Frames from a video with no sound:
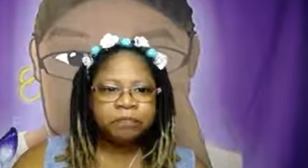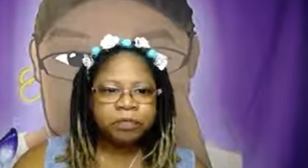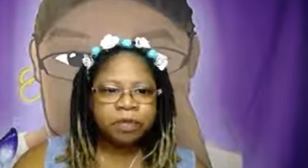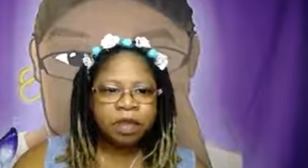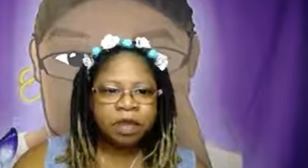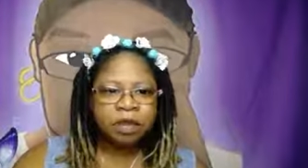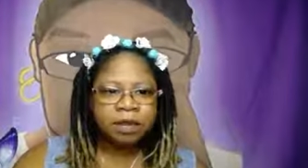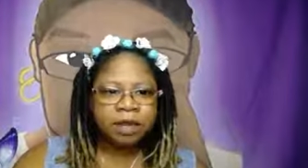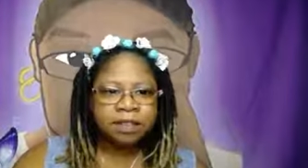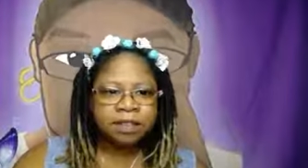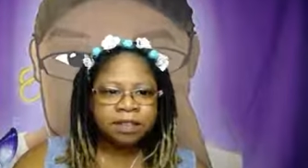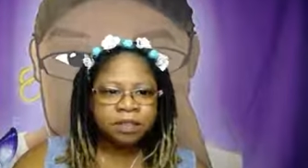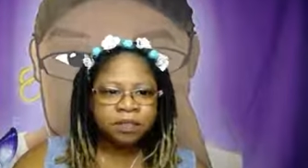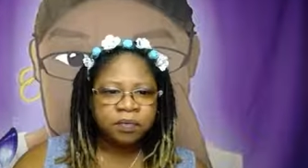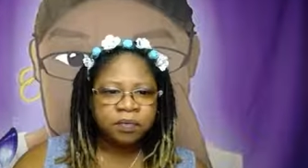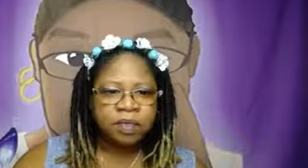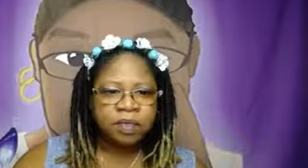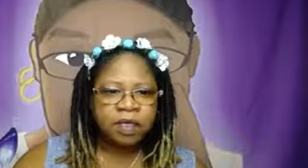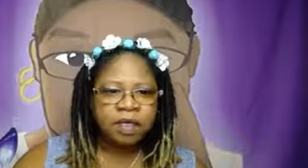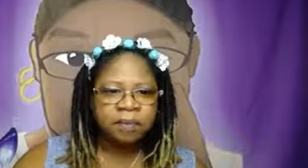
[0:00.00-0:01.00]
All right, so
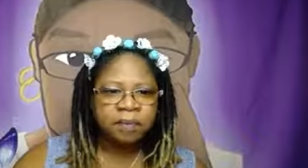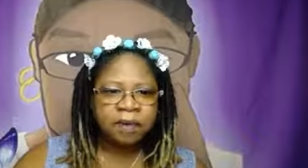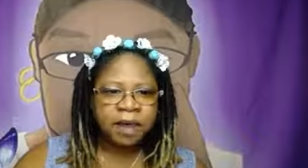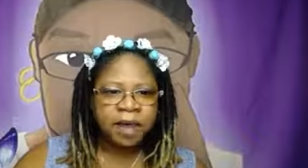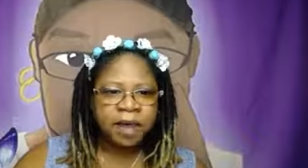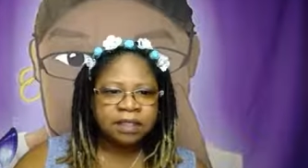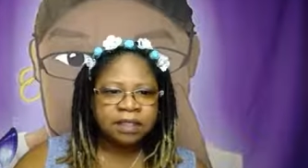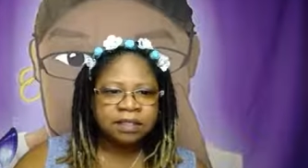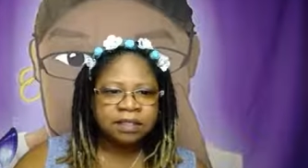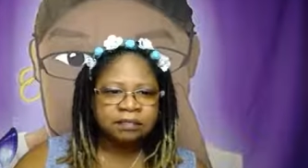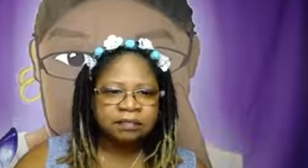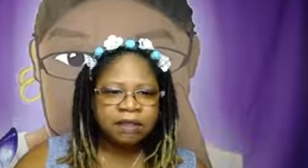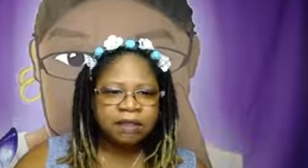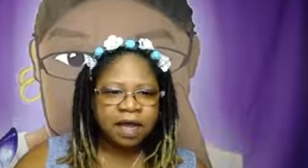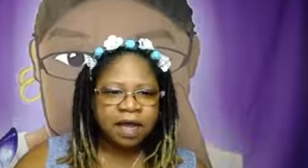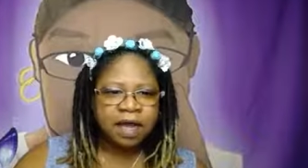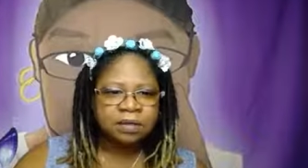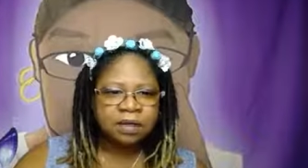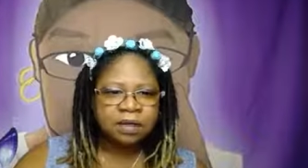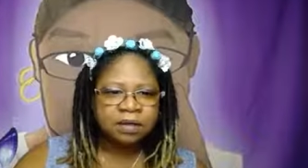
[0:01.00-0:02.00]
we did positive
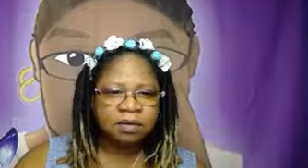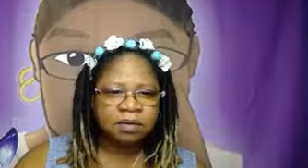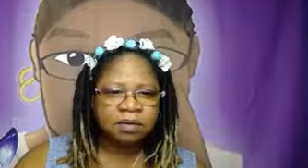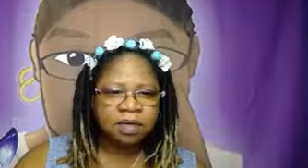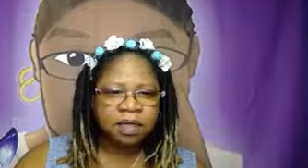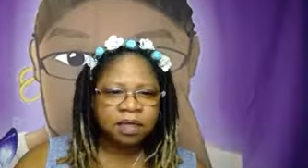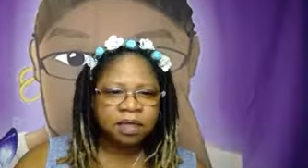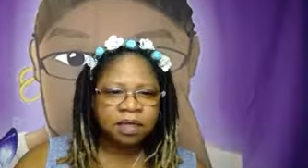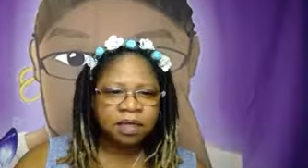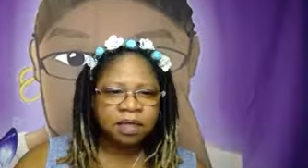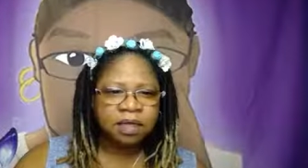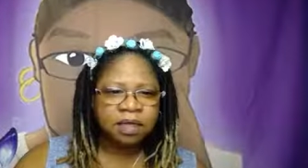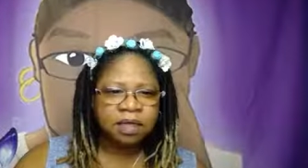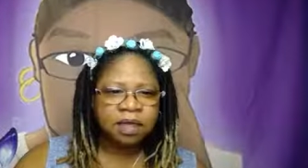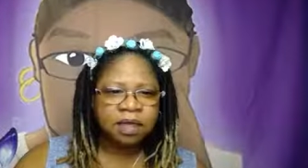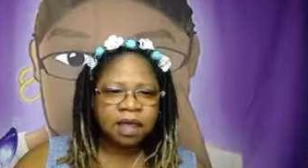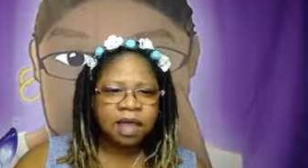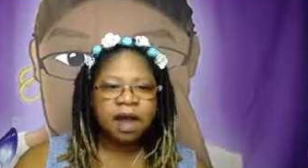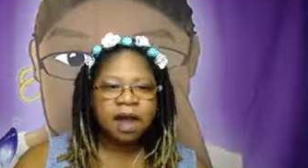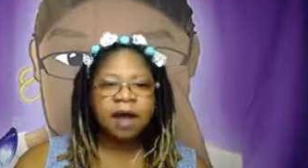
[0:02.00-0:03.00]
vibes only.
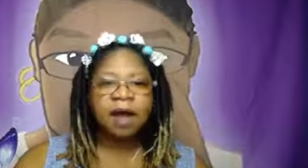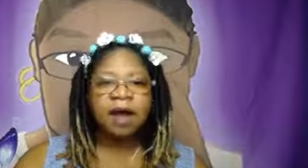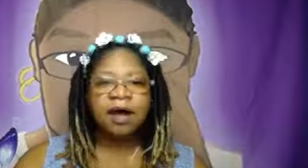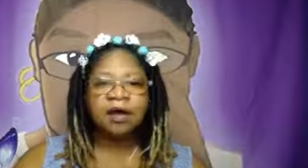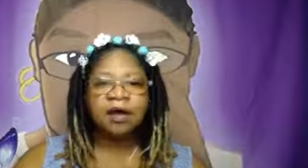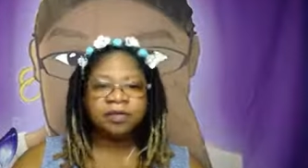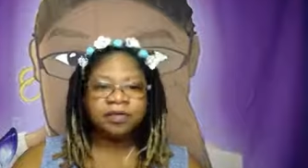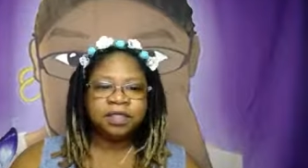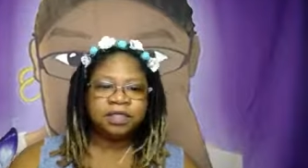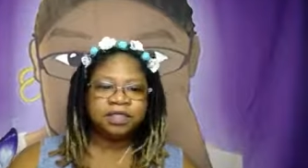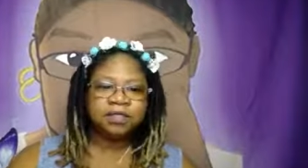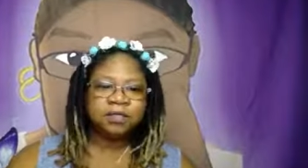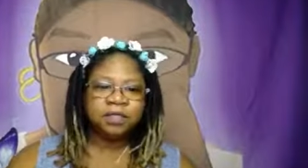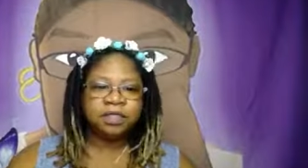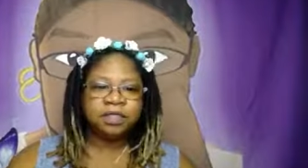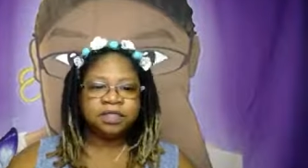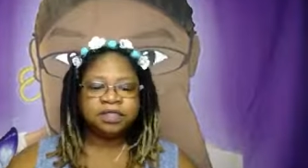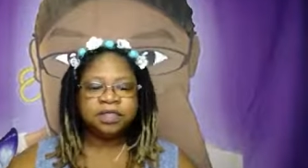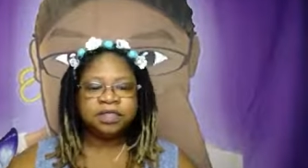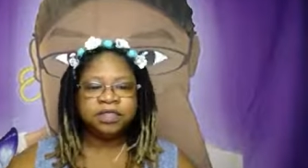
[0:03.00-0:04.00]
Oh, this one
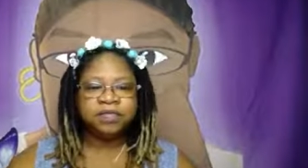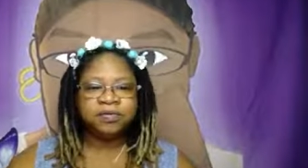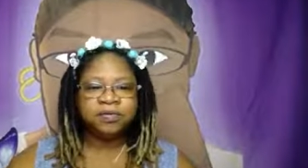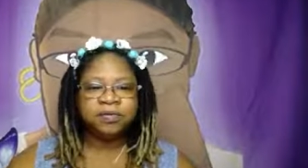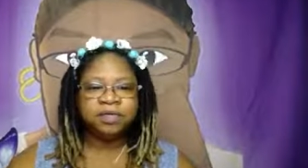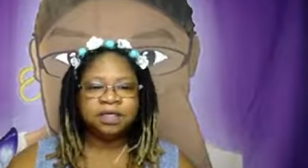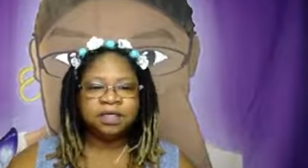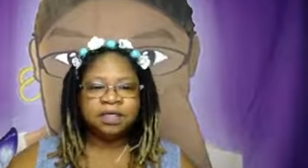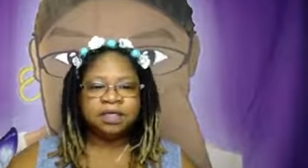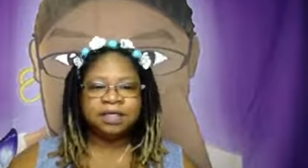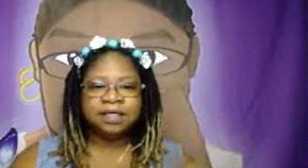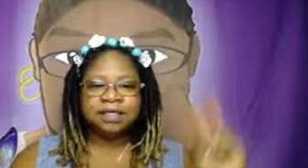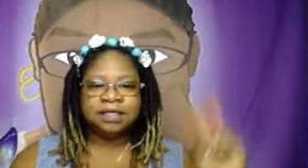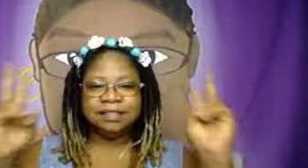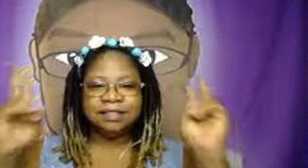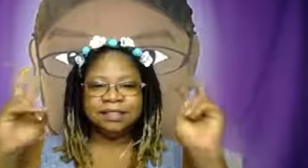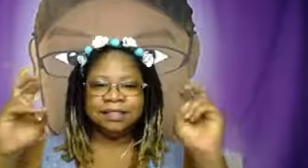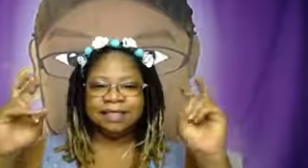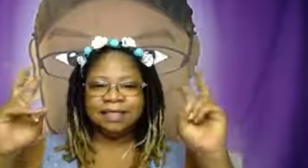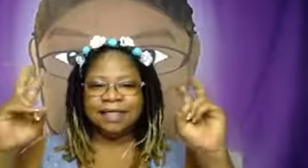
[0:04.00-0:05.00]
is cute.
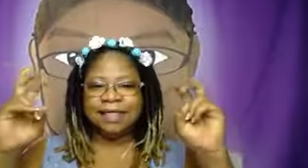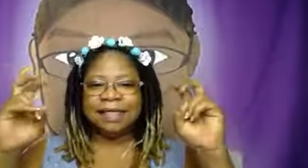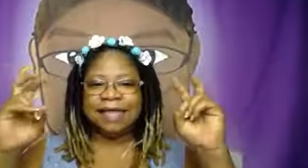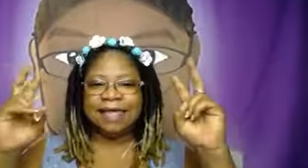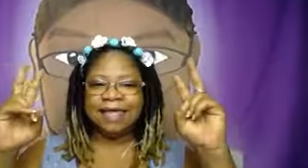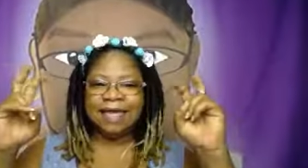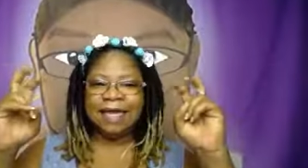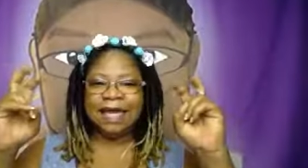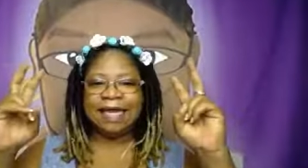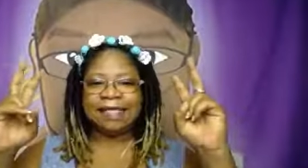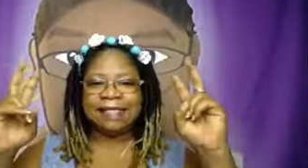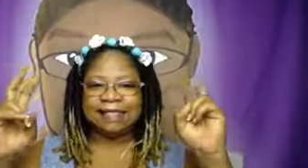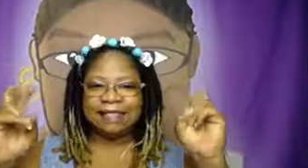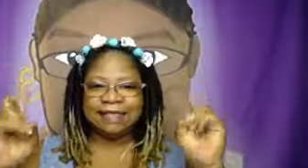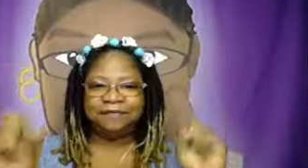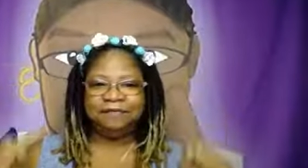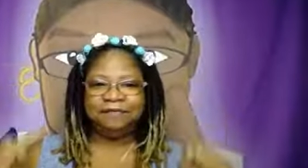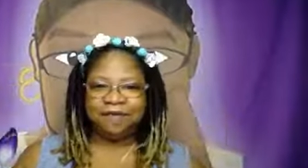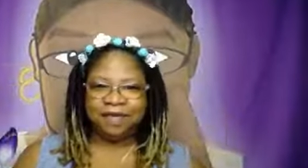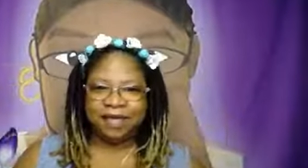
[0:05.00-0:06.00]
Delete
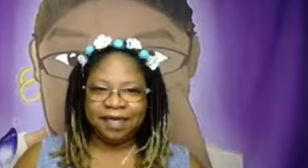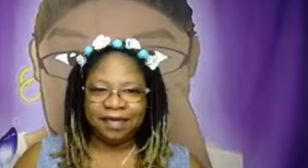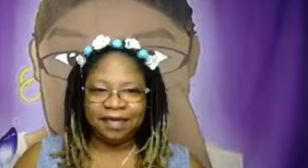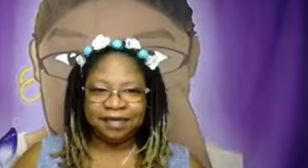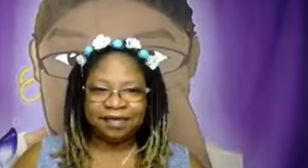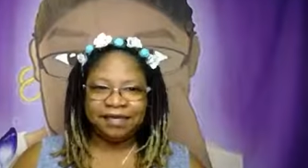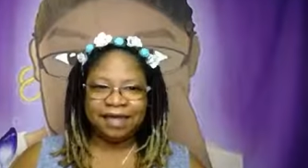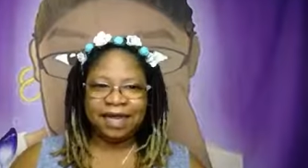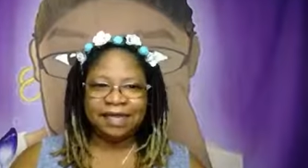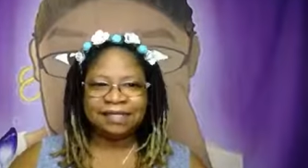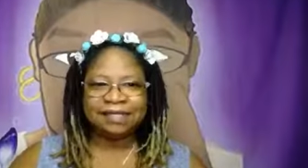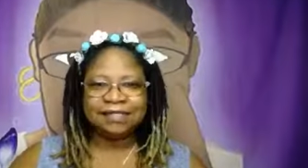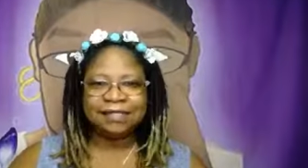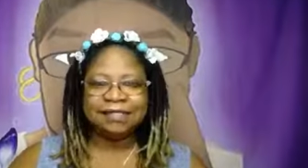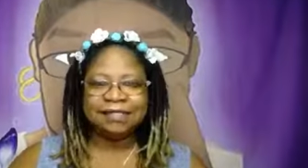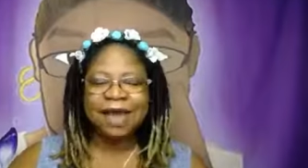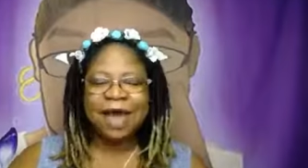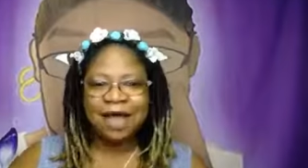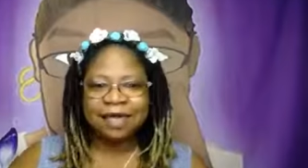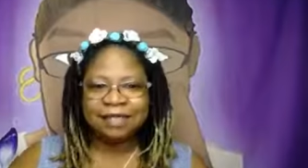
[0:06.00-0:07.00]
negativity. That's the
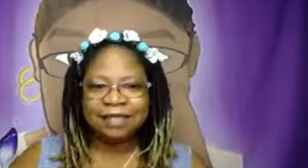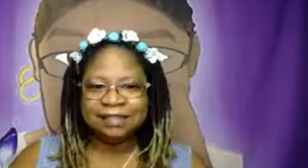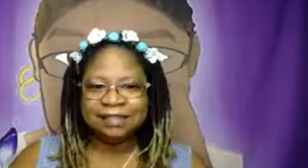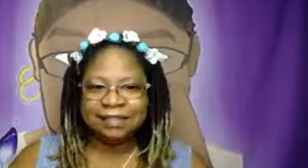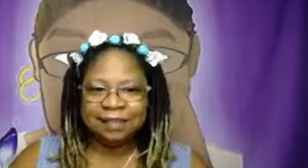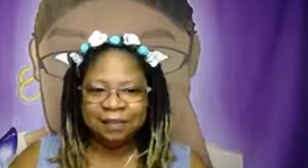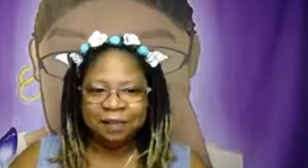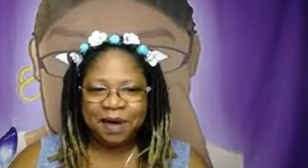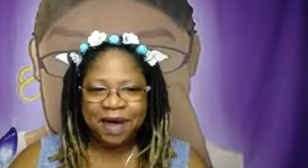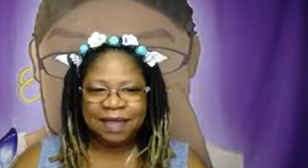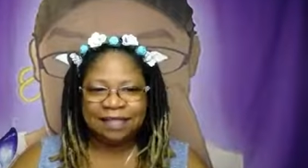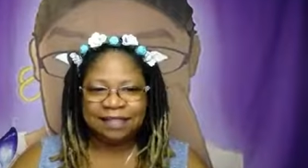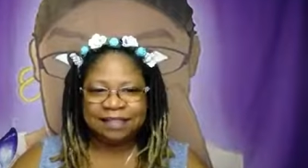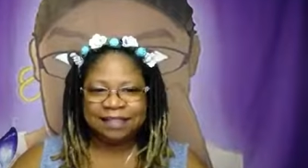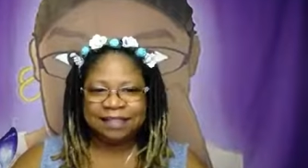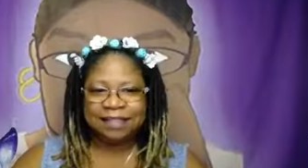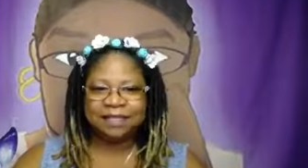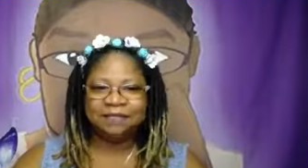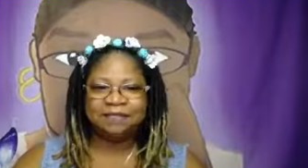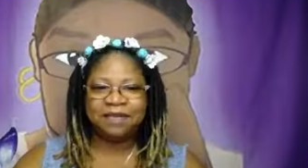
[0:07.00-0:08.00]
toxic
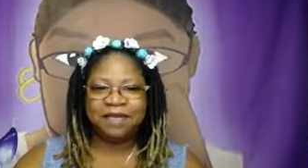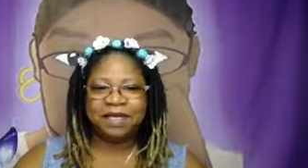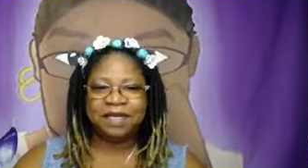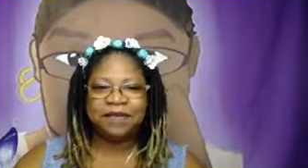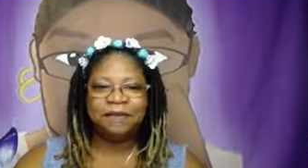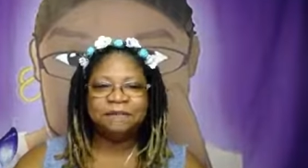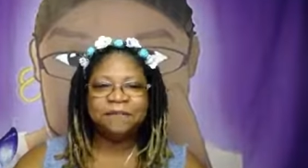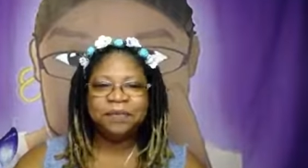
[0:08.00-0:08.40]
positivity.